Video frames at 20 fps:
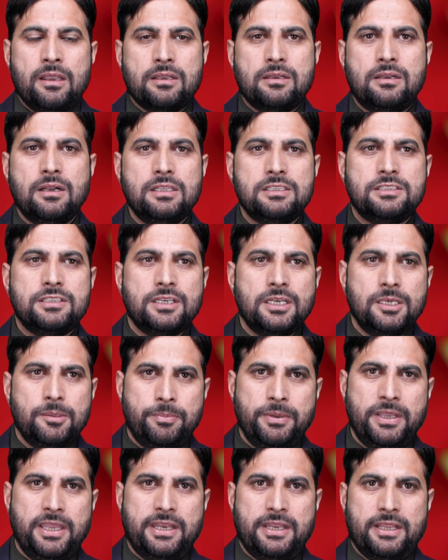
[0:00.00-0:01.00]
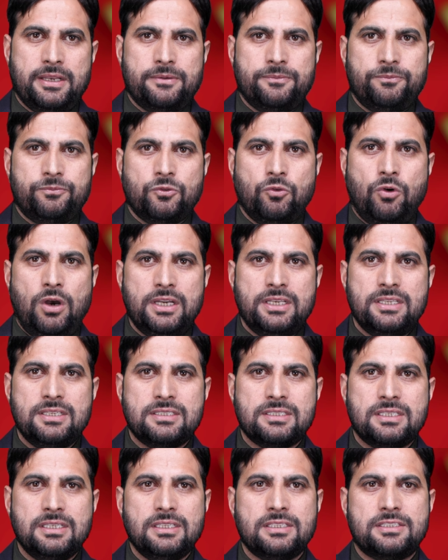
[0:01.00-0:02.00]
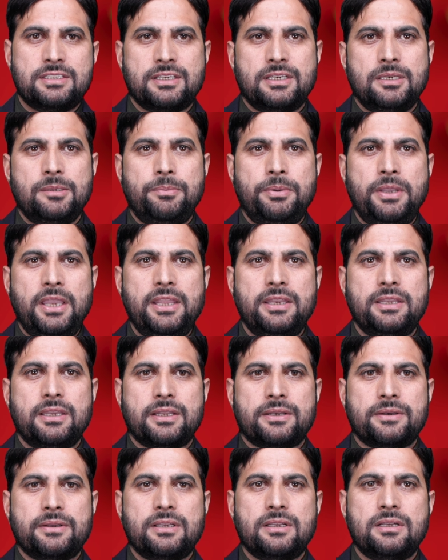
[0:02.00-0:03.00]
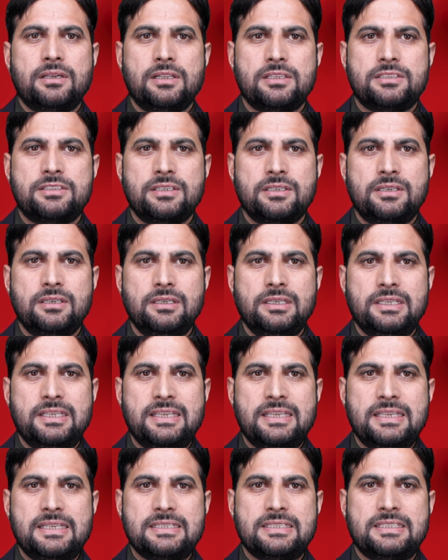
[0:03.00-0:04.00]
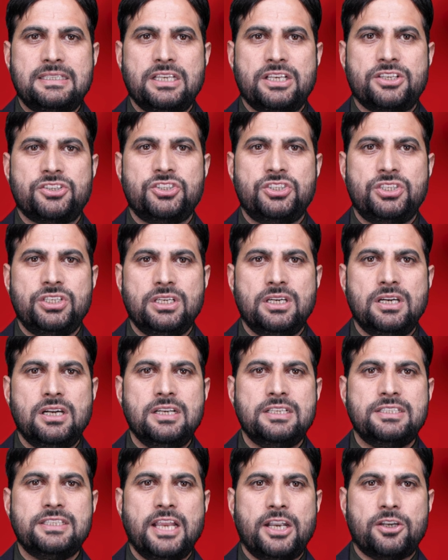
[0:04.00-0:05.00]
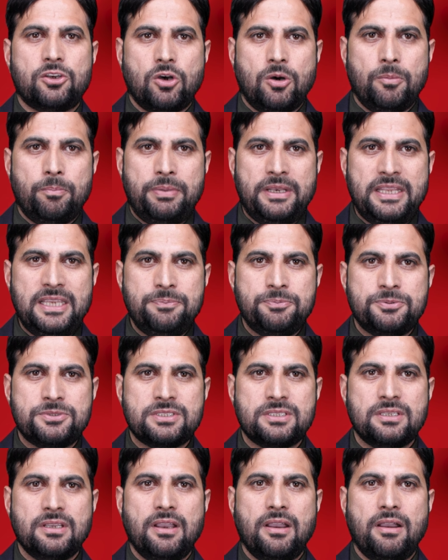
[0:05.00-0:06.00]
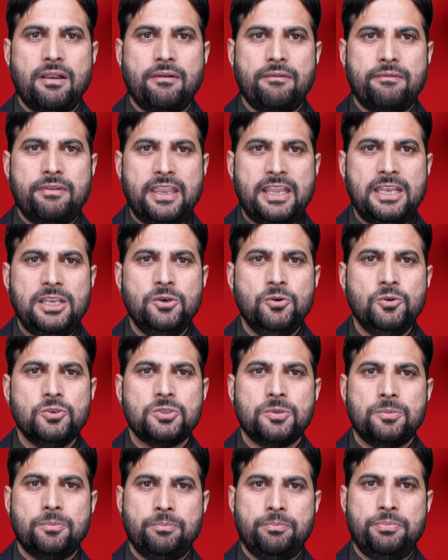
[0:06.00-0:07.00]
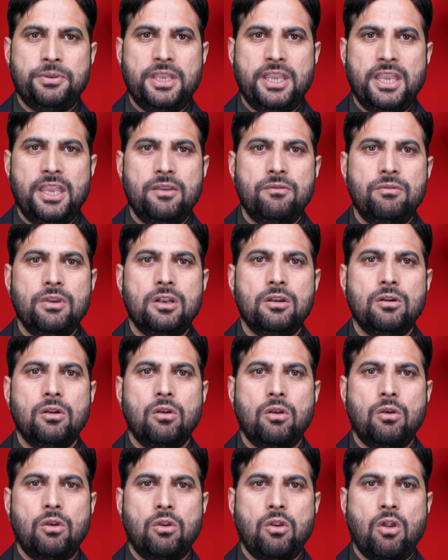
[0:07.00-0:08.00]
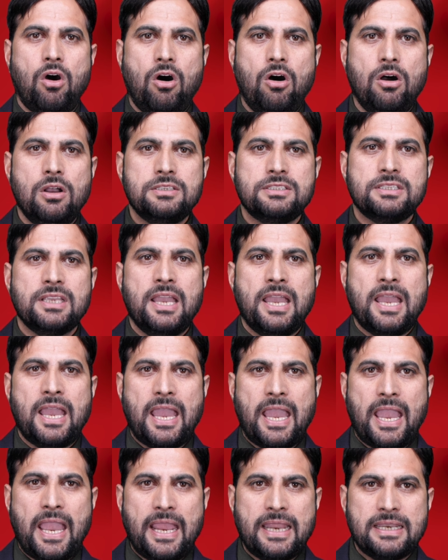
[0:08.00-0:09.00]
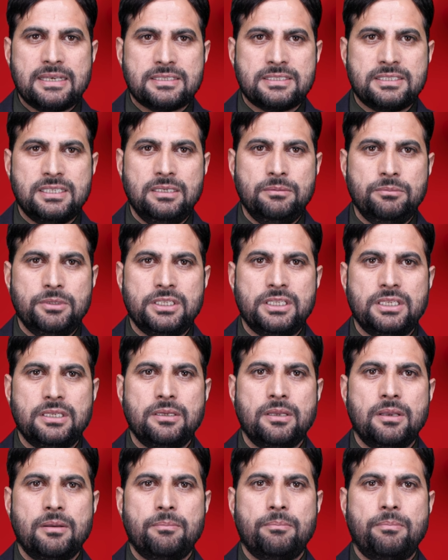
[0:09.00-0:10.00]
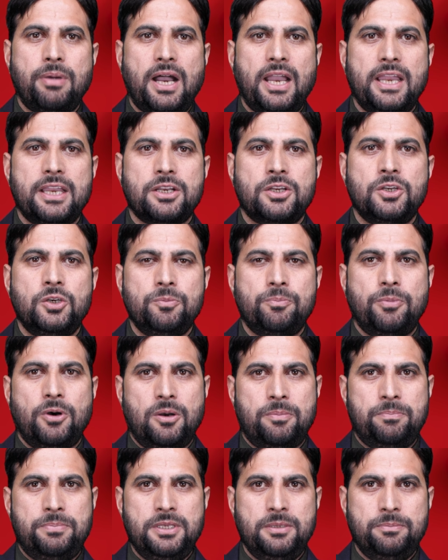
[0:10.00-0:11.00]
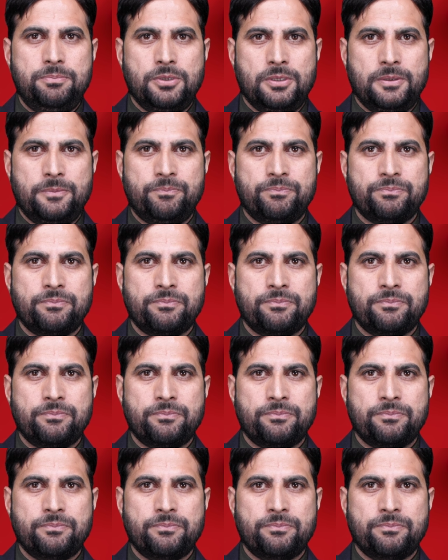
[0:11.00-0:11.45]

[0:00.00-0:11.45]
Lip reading: Cultural barrier. What is cultural barrier? Cultural is the shared set of beliefs, values, behavior, laws, and ceremony by a group of people.